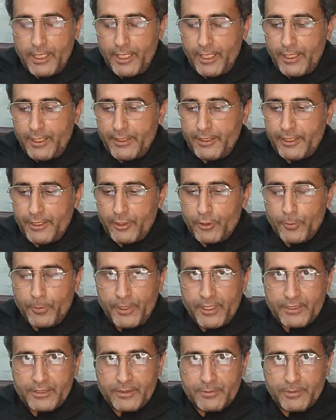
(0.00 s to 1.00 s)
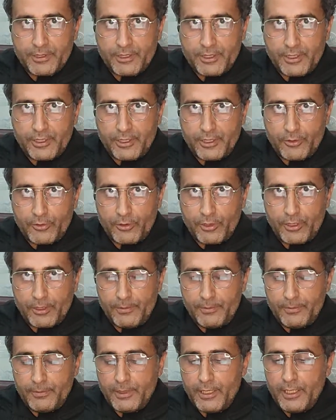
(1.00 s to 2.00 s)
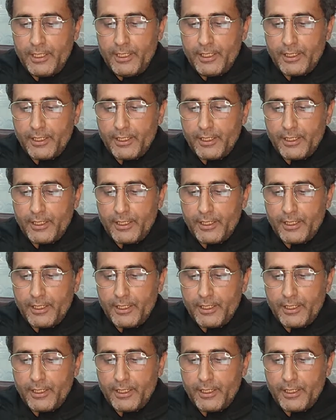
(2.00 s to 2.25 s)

and endoplasmic reticulum